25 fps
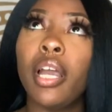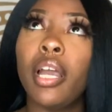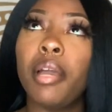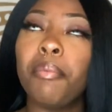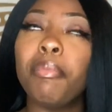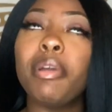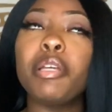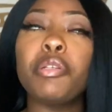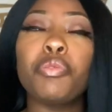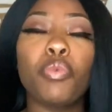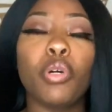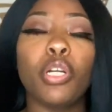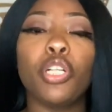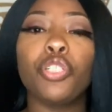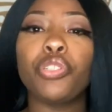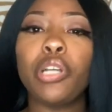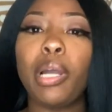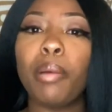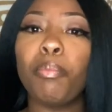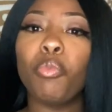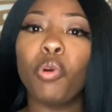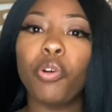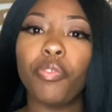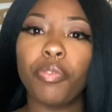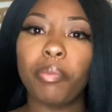makes me want to try
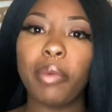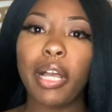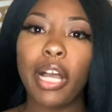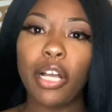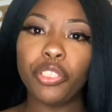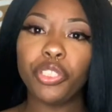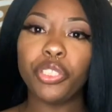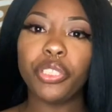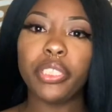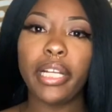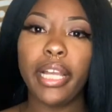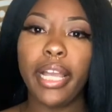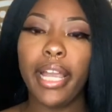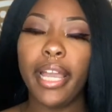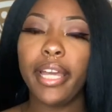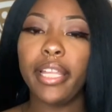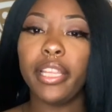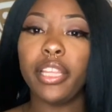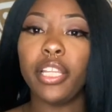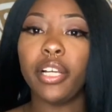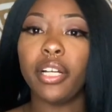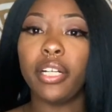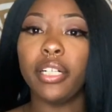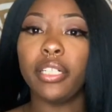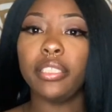more from Outre and
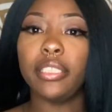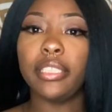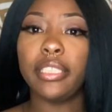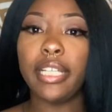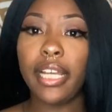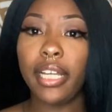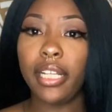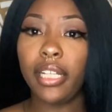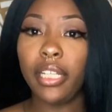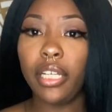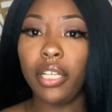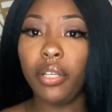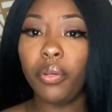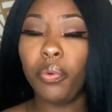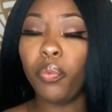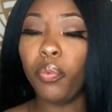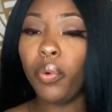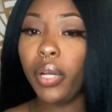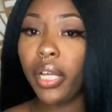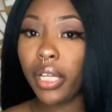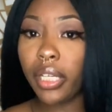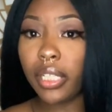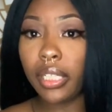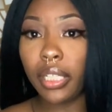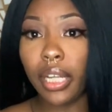their daily
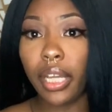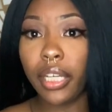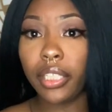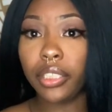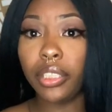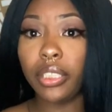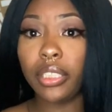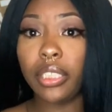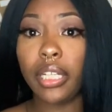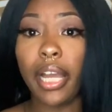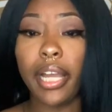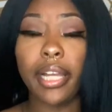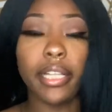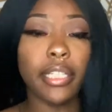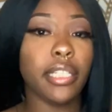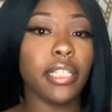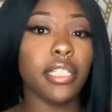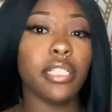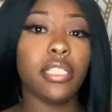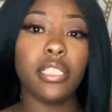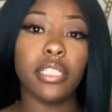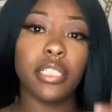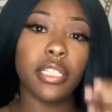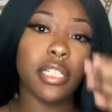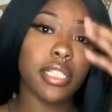wig collection. Like,
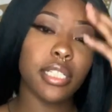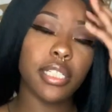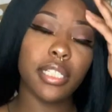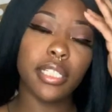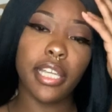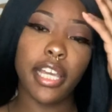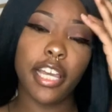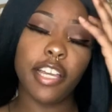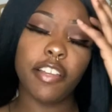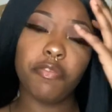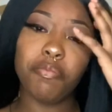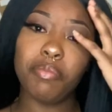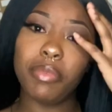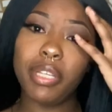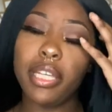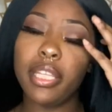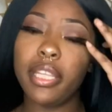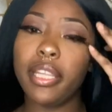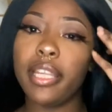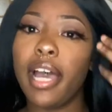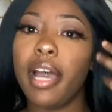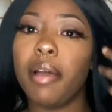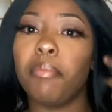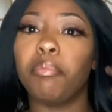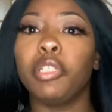this just gave me
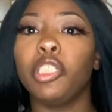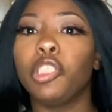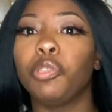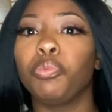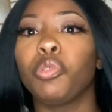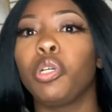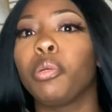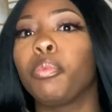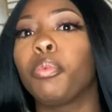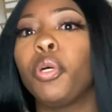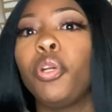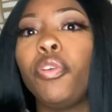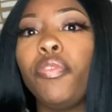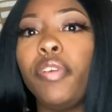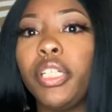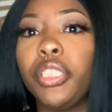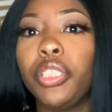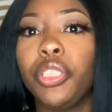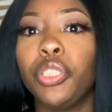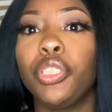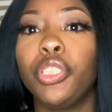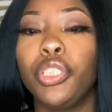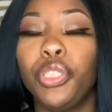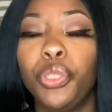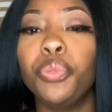that much more
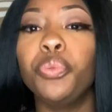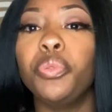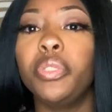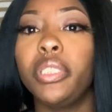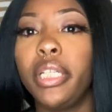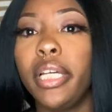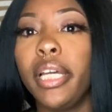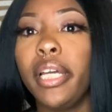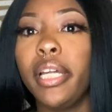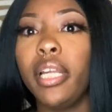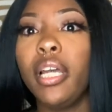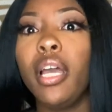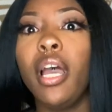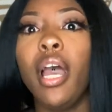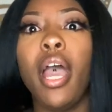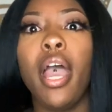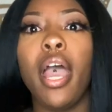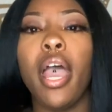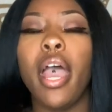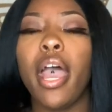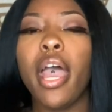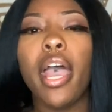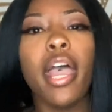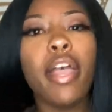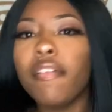motivation to get
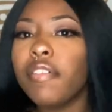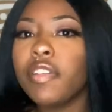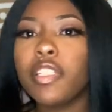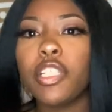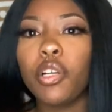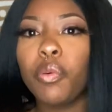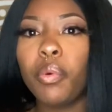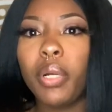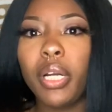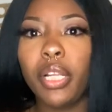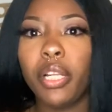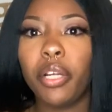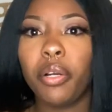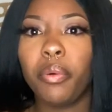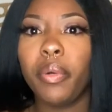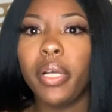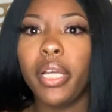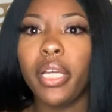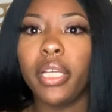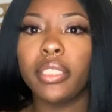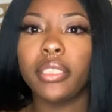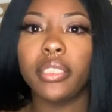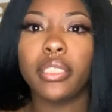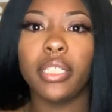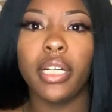every single one of their
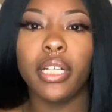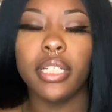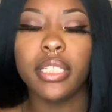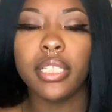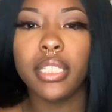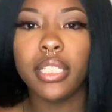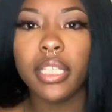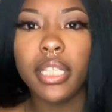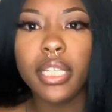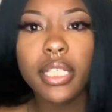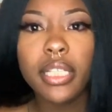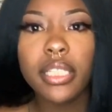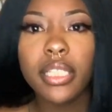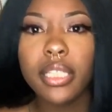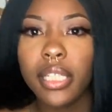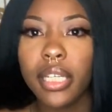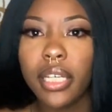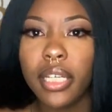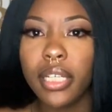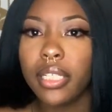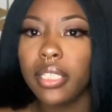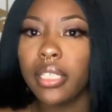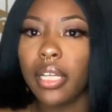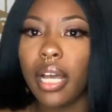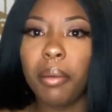wigs, because this
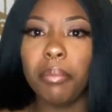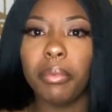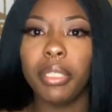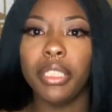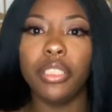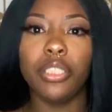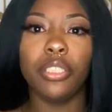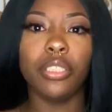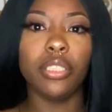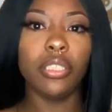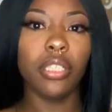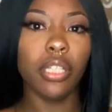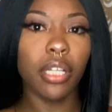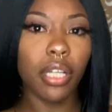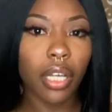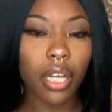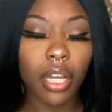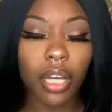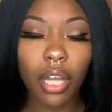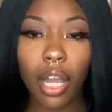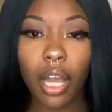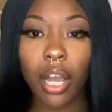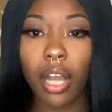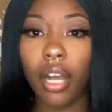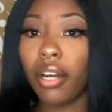is, I'm in,
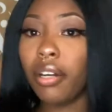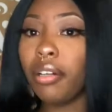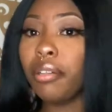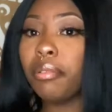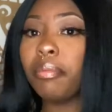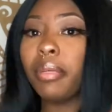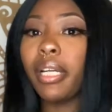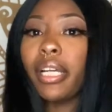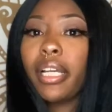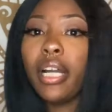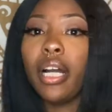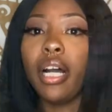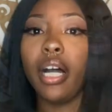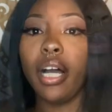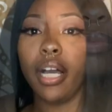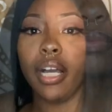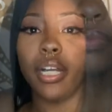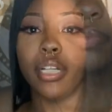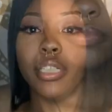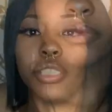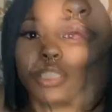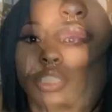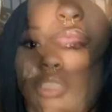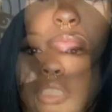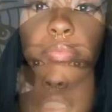oh my
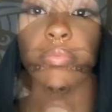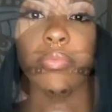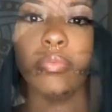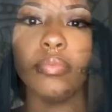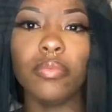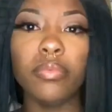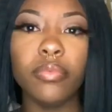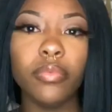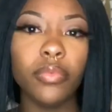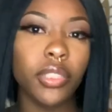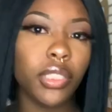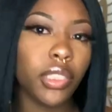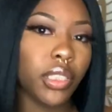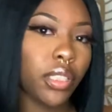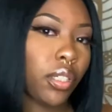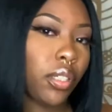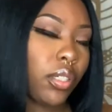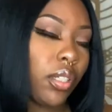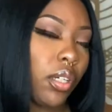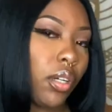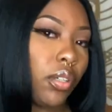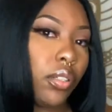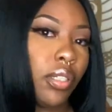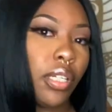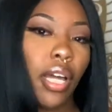gosh, so
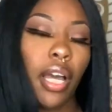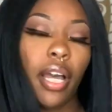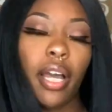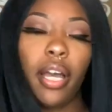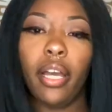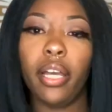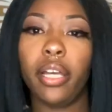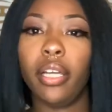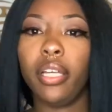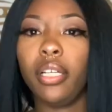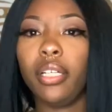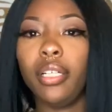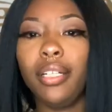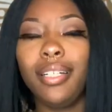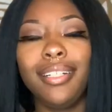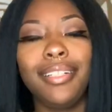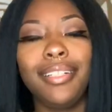no lie,